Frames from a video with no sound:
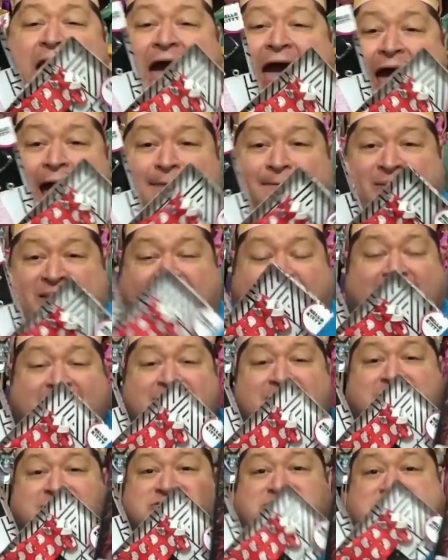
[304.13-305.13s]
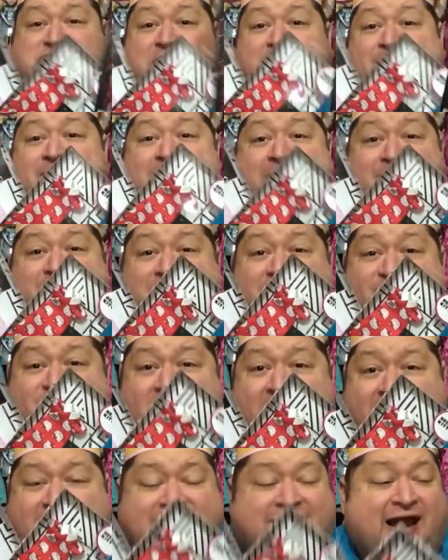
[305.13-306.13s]
happy to be able to
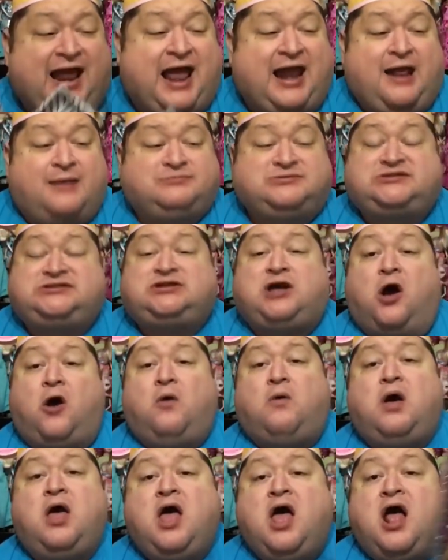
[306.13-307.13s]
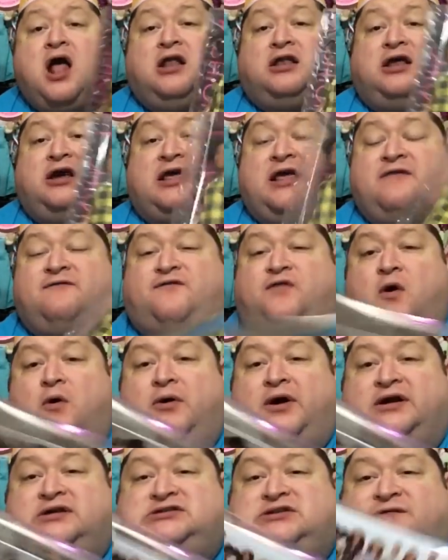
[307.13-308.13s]
find it, and I'm so looking
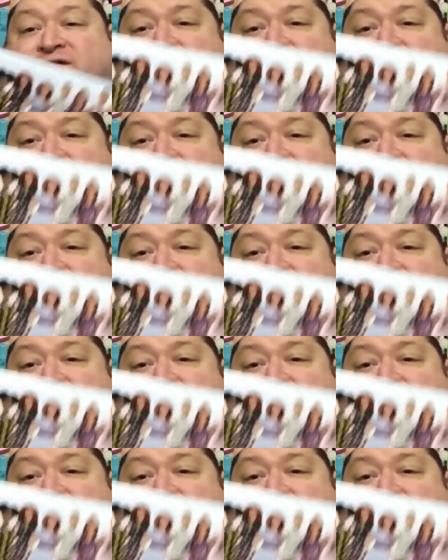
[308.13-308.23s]
forward to